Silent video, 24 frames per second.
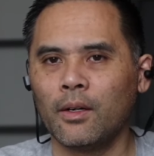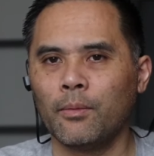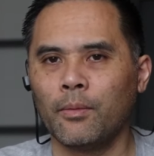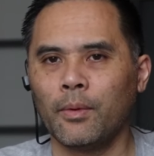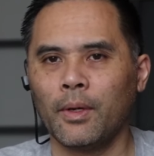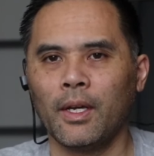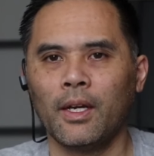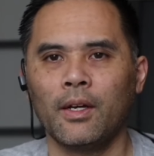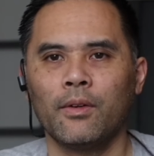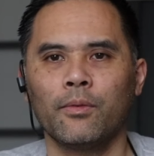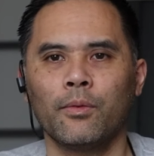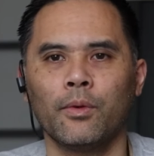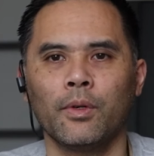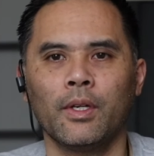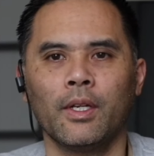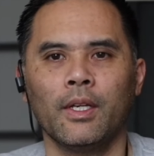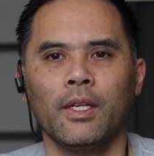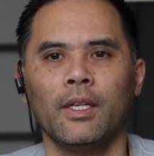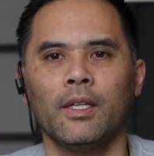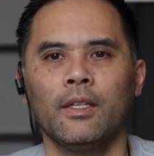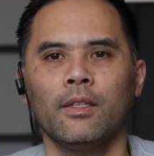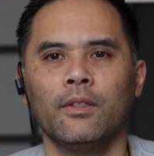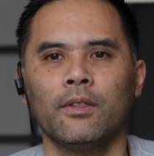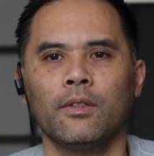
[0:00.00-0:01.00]
have one
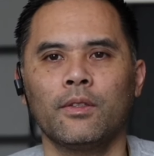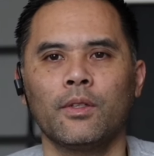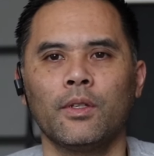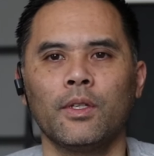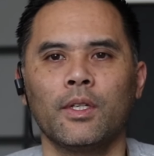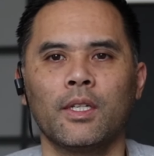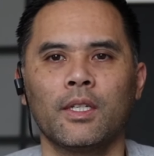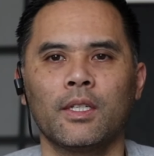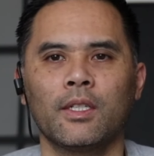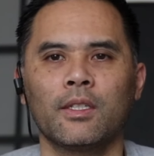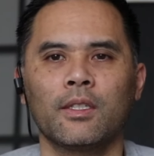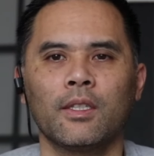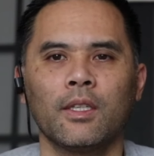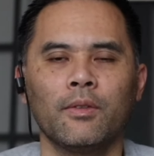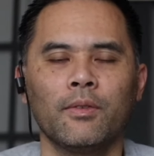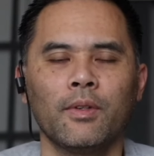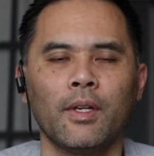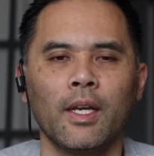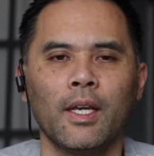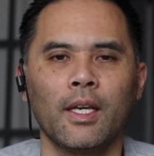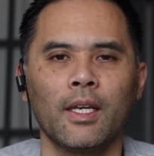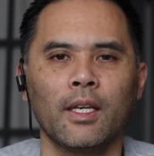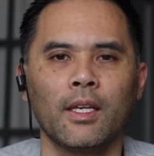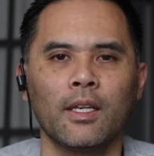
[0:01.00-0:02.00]
in, so you can just leave it
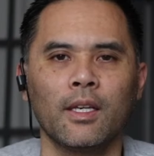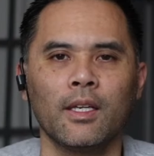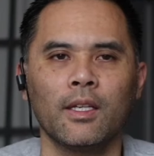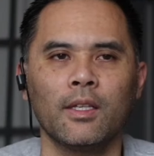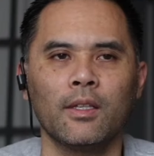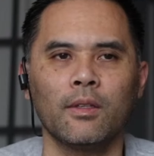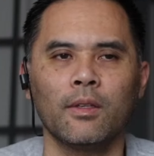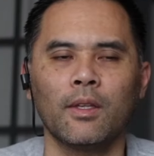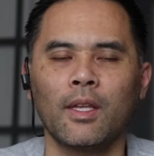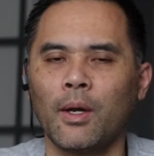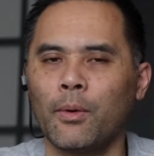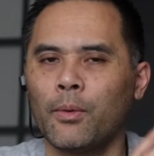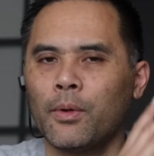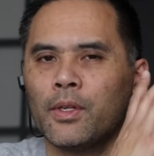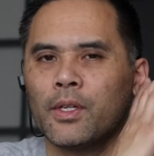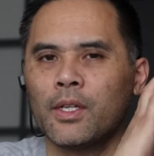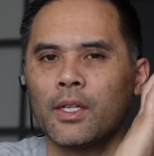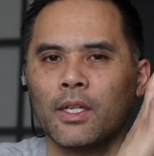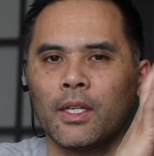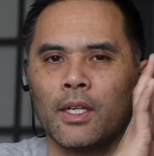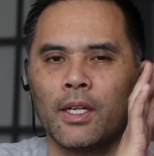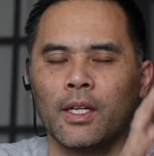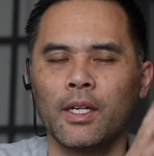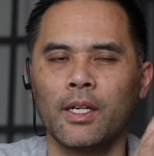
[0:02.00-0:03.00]
hanging, and that way you
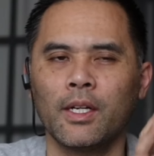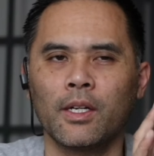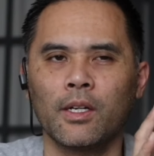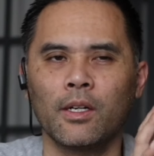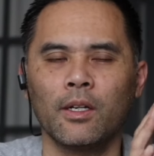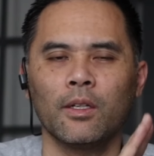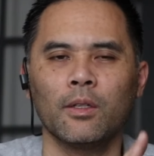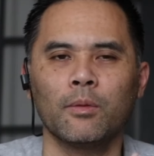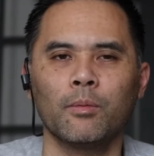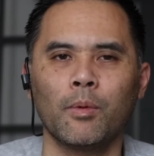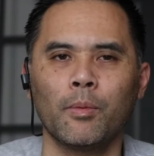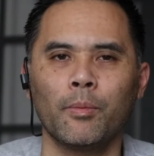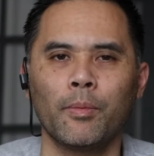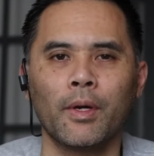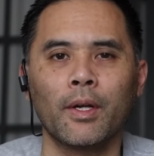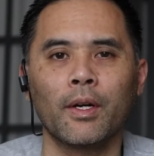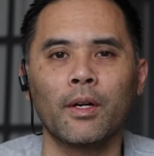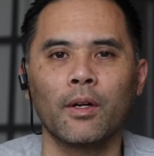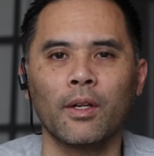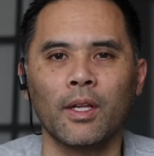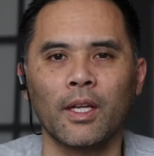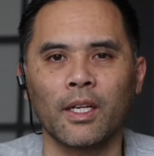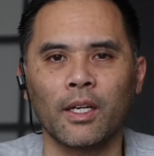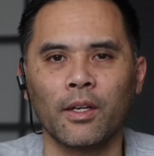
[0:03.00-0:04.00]
can hear a little bit
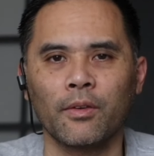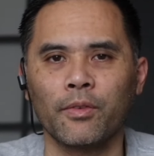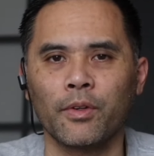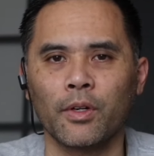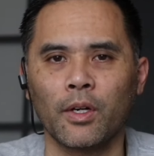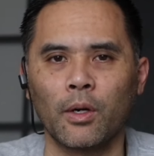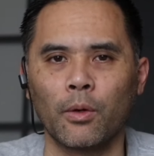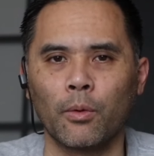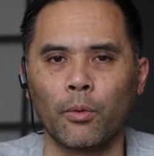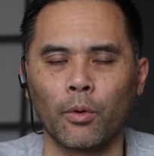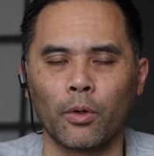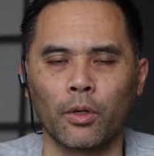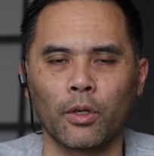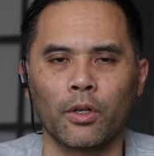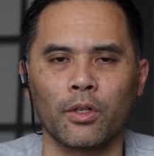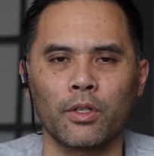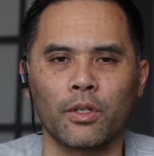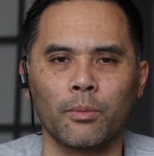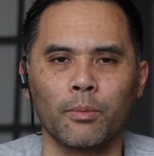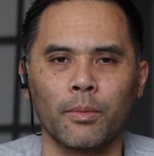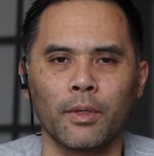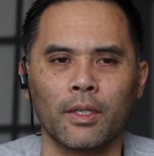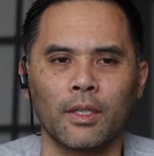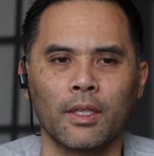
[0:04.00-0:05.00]
better, like if you're at work or
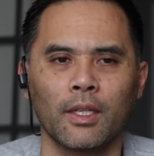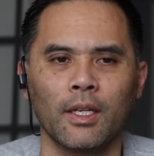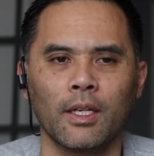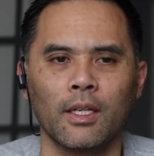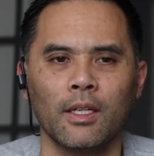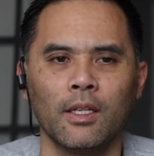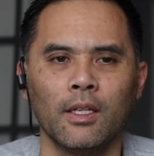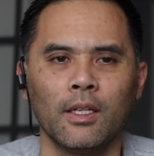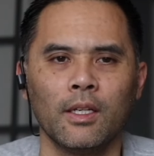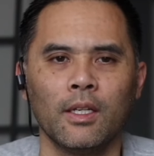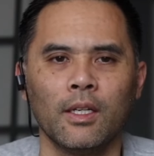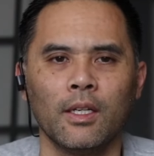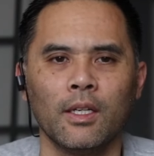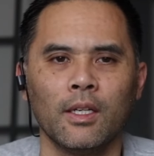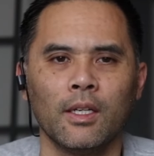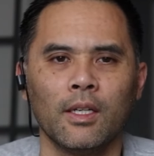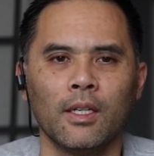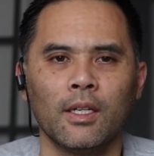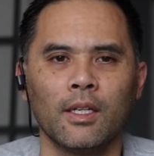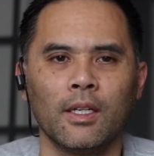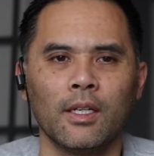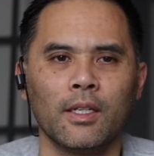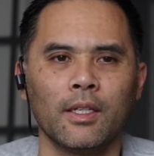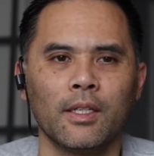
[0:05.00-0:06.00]
something like that.
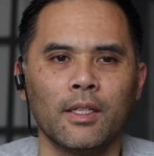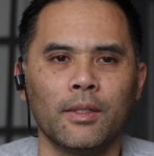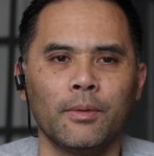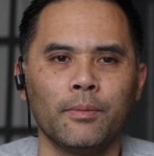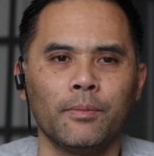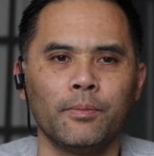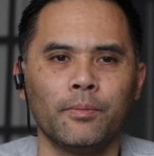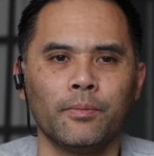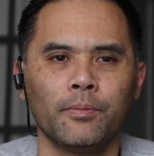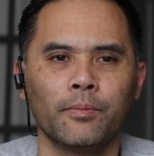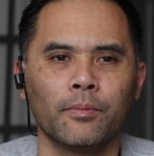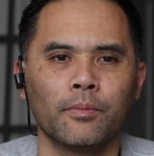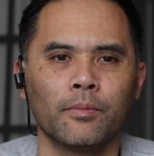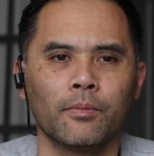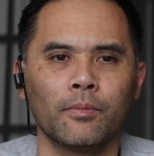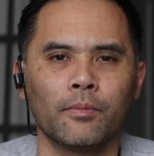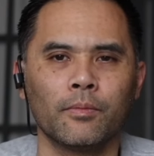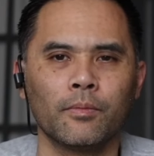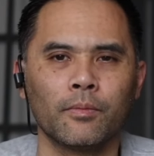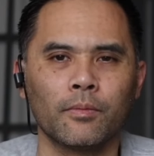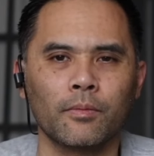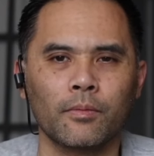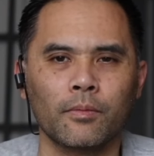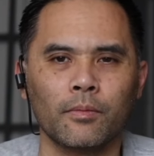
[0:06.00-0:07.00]

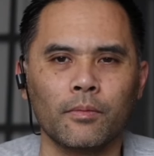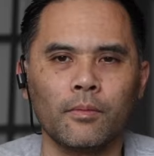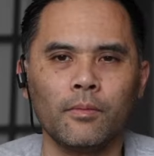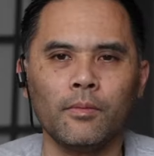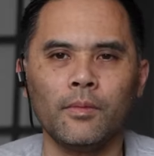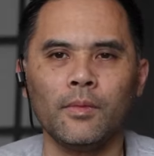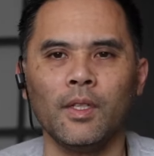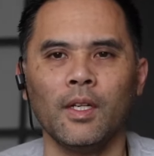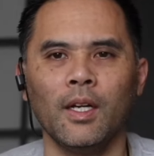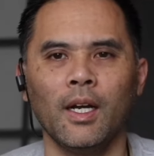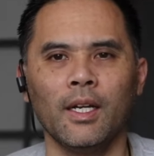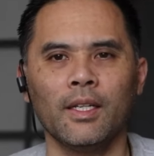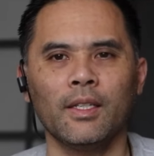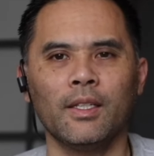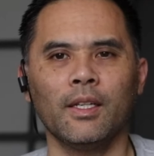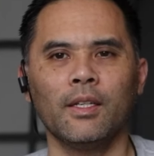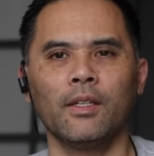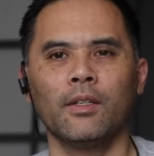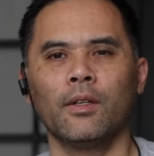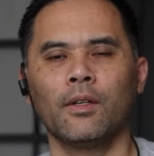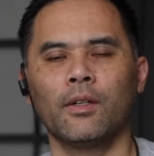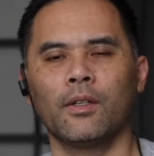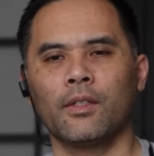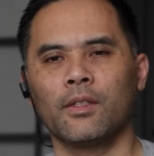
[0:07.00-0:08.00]
I did
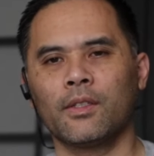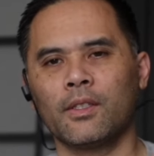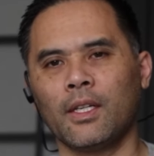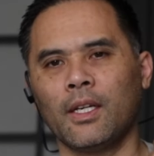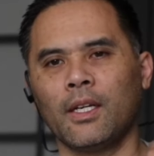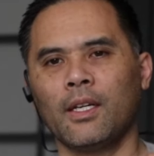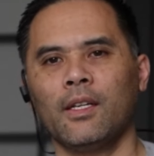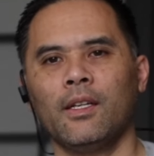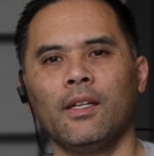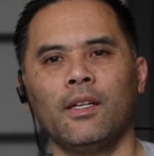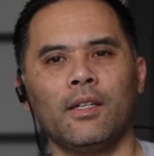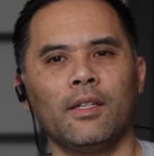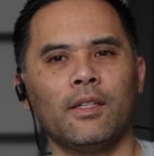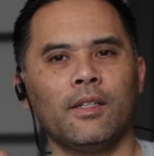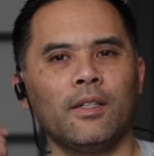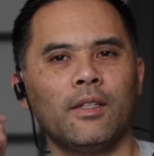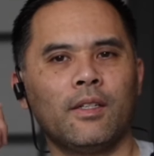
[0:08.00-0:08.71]
notice that